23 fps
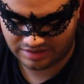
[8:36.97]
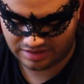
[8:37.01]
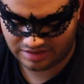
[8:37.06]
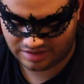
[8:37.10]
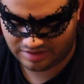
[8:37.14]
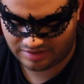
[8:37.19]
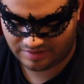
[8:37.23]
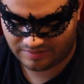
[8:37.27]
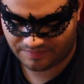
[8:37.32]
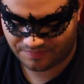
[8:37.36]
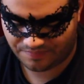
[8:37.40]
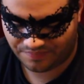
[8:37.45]

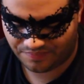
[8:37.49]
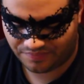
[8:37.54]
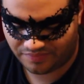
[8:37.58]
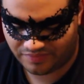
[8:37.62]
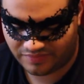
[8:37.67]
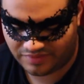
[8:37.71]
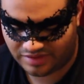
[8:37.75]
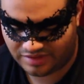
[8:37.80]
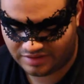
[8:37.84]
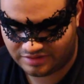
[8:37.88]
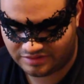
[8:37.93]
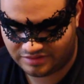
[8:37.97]
Um,
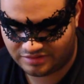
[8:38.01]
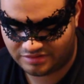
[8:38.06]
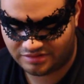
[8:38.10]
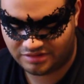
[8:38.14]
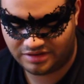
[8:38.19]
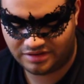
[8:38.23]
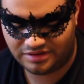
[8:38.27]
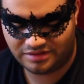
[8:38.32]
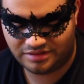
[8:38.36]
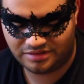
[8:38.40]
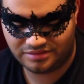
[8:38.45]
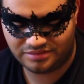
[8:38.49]
it's
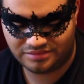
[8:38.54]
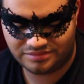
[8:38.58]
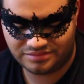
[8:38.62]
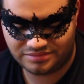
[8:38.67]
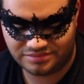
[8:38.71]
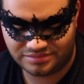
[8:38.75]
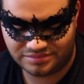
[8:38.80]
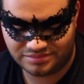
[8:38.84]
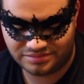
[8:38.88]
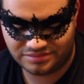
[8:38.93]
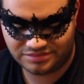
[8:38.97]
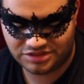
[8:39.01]

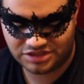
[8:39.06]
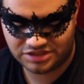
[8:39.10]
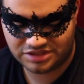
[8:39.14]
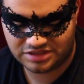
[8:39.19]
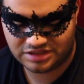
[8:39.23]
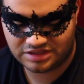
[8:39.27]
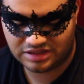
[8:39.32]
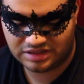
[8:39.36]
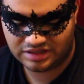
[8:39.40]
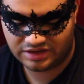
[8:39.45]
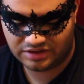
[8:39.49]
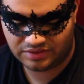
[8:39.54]
just
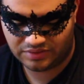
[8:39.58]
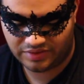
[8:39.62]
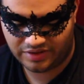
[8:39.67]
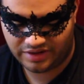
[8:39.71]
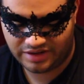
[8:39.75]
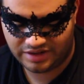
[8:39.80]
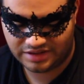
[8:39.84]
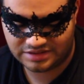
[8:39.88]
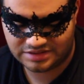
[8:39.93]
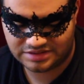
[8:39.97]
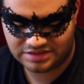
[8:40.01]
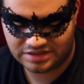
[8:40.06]

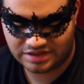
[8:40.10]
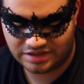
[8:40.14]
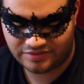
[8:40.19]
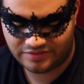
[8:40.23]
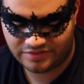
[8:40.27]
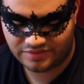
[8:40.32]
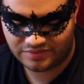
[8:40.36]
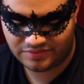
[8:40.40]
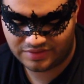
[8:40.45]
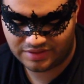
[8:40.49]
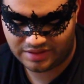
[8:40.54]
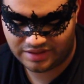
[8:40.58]
glittery. It's not
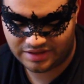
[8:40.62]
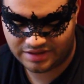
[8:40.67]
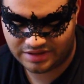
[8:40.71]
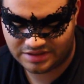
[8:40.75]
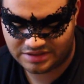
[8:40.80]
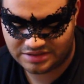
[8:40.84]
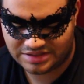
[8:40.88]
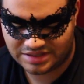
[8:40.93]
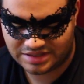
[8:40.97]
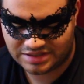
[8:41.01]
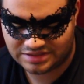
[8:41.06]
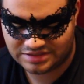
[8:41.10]
even really
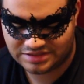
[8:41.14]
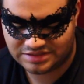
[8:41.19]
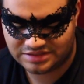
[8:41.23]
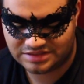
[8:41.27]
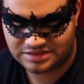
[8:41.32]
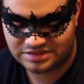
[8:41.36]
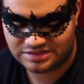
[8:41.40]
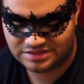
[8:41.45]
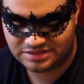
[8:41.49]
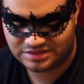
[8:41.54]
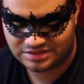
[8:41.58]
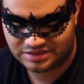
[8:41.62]

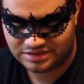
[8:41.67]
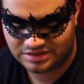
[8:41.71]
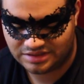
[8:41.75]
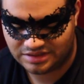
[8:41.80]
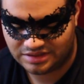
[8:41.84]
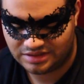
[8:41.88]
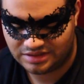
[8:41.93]
iridescent.